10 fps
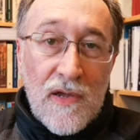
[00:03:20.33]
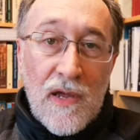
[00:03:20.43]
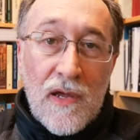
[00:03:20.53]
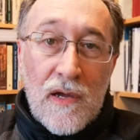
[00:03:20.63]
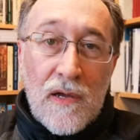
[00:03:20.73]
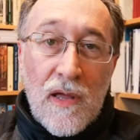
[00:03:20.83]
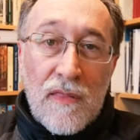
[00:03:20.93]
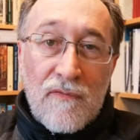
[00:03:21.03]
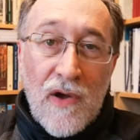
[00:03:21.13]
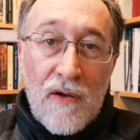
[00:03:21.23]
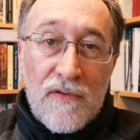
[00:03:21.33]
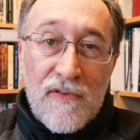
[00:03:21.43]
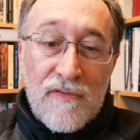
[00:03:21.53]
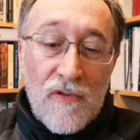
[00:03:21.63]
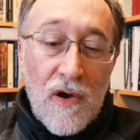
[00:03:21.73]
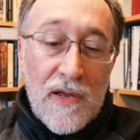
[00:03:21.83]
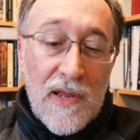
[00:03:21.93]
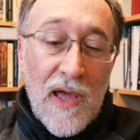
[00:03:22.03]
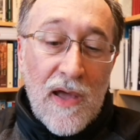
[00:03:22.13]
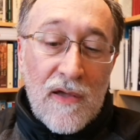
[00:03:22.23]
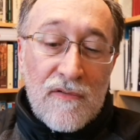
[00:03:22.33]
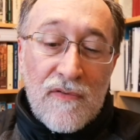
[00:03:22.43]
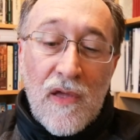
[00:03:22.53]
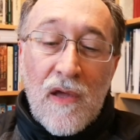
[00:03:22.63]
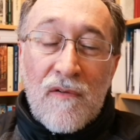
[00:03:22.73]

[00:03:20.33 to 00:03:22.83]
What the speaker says: and the virus is not as